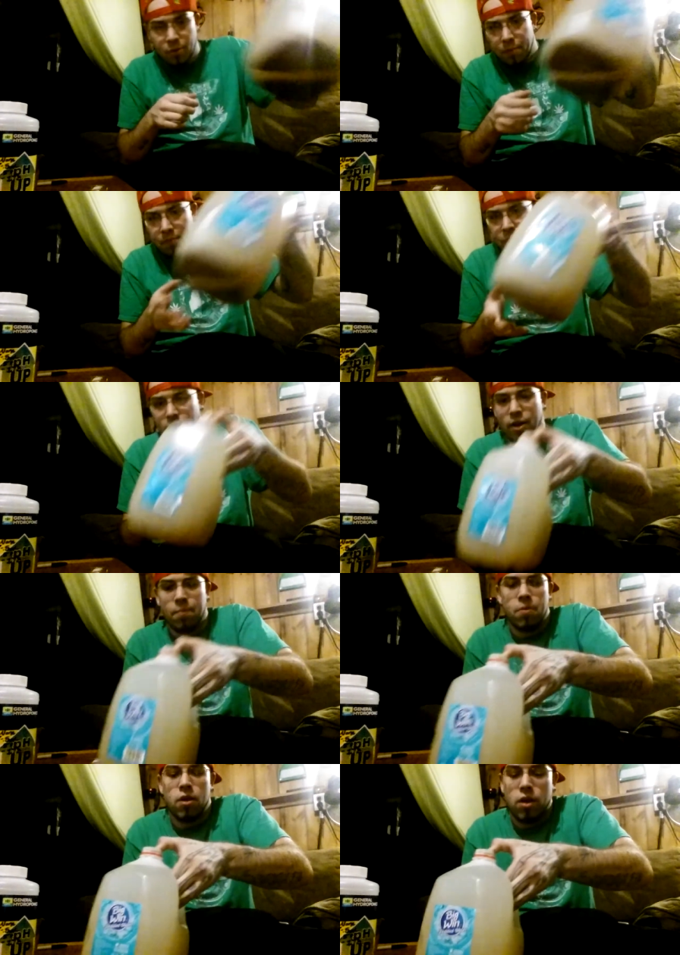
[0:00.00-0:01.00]
one,
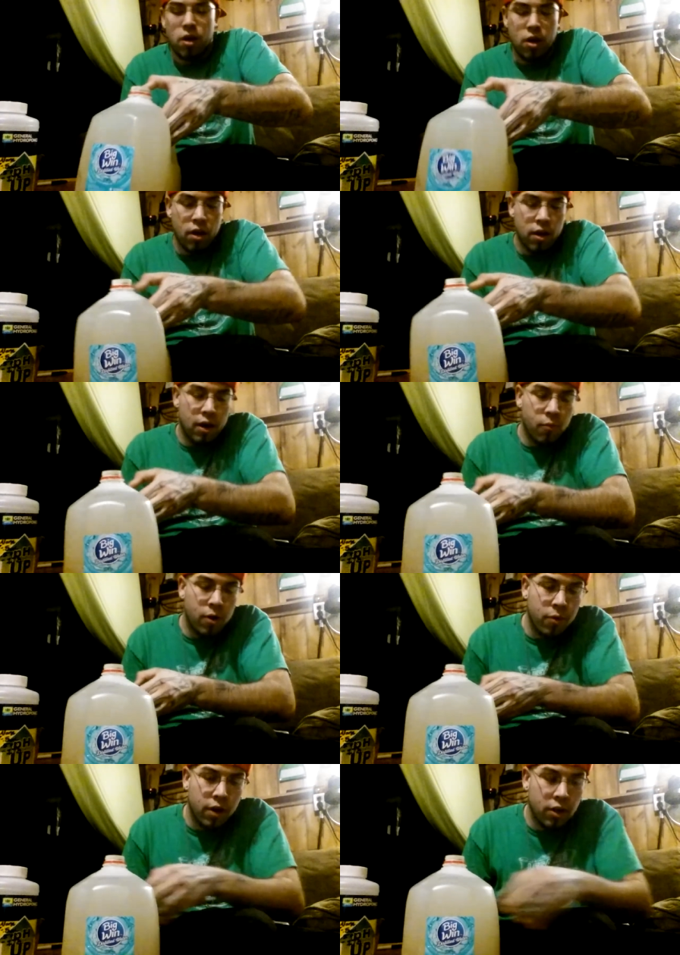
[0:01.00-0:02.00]
okay? Now
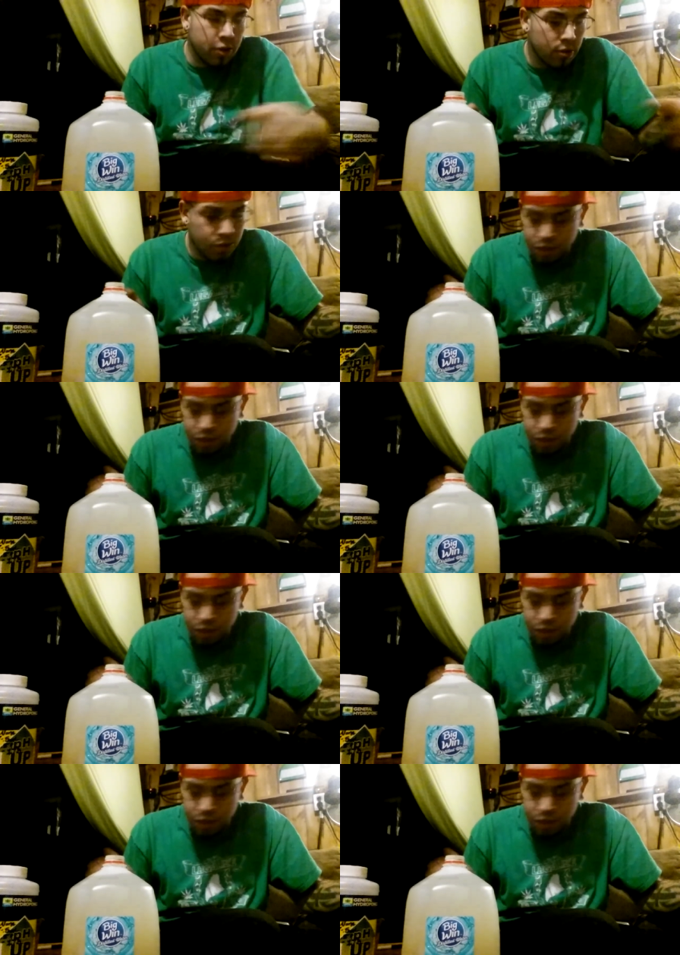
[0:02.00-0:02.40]
what we're going to do,